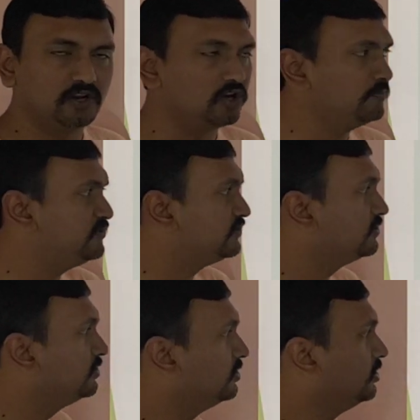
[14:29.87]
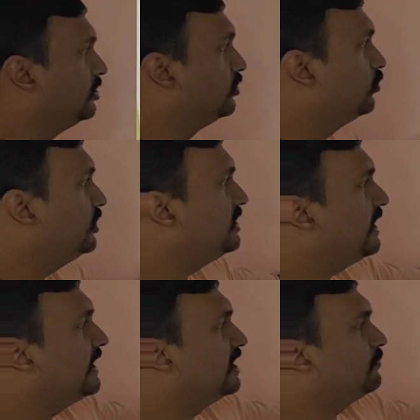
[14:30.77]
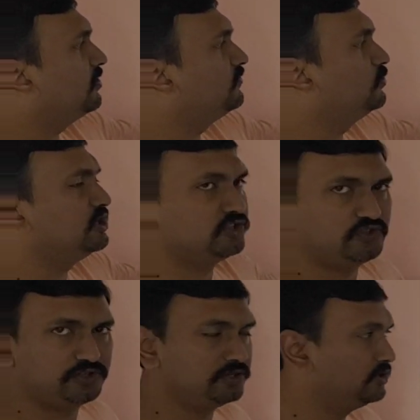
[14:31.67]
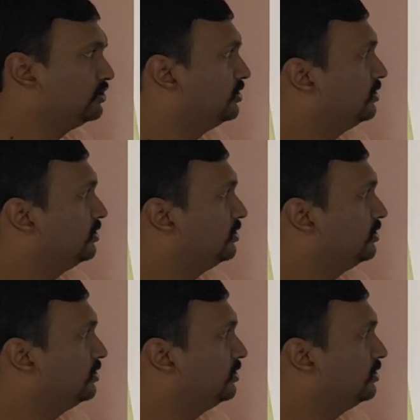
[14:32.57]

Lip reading: knobs, with the help of which